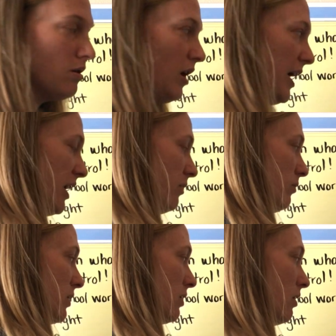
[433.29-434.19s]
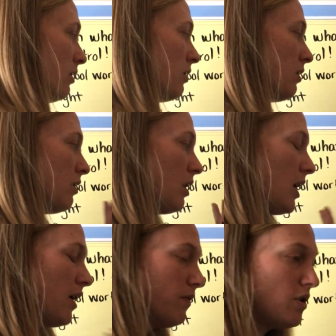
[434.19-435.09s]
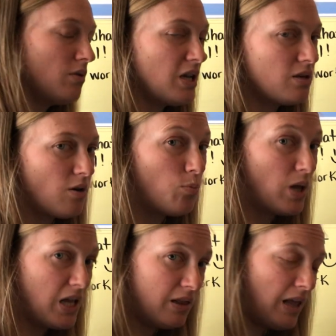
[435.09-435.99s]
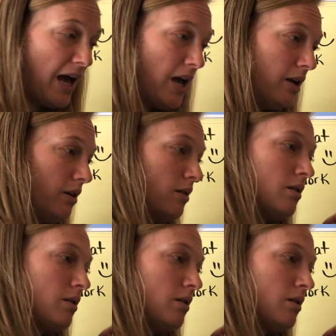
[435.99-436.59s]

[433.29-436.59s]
Okay? If you need to repeat that